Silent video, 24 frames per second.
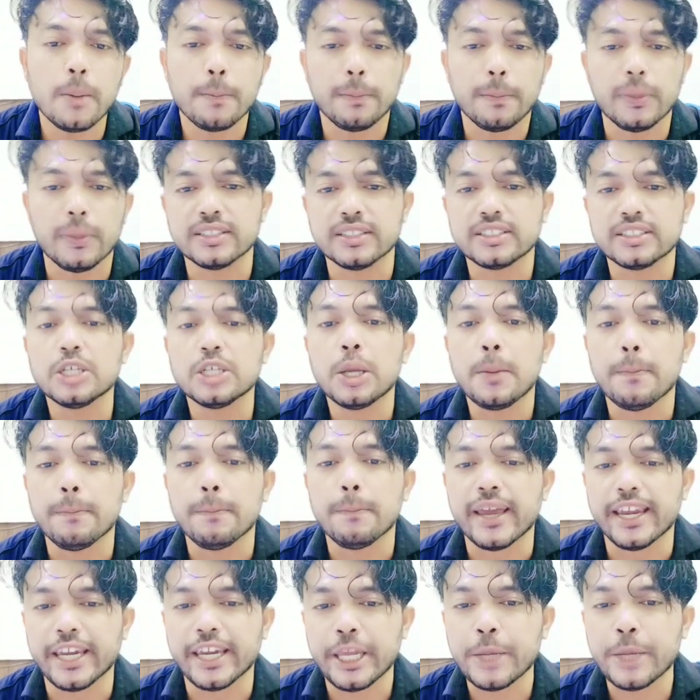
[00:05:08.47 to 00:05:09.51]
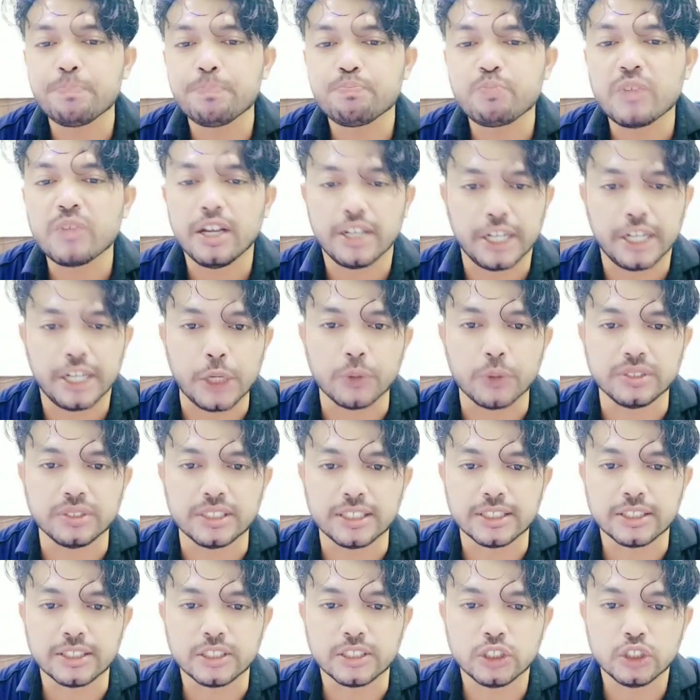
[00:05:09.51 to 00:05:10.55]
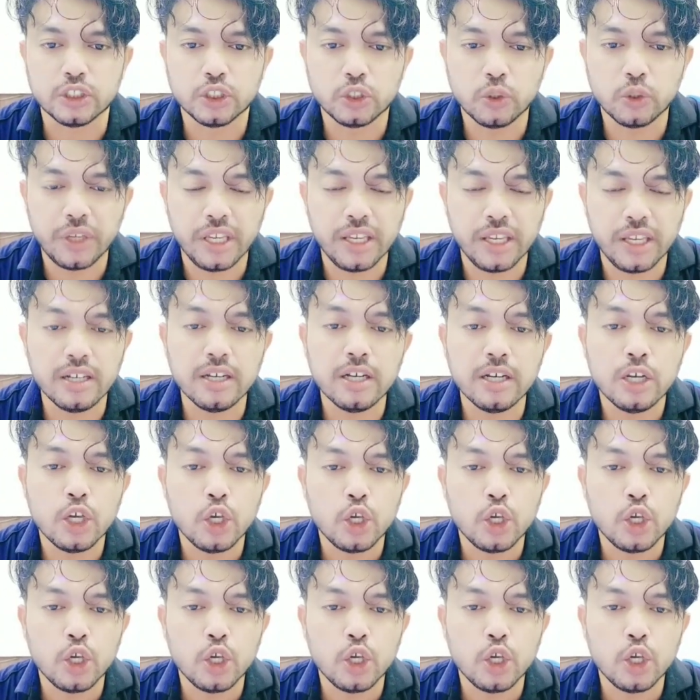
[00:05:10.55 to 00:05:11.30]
plus many news. So here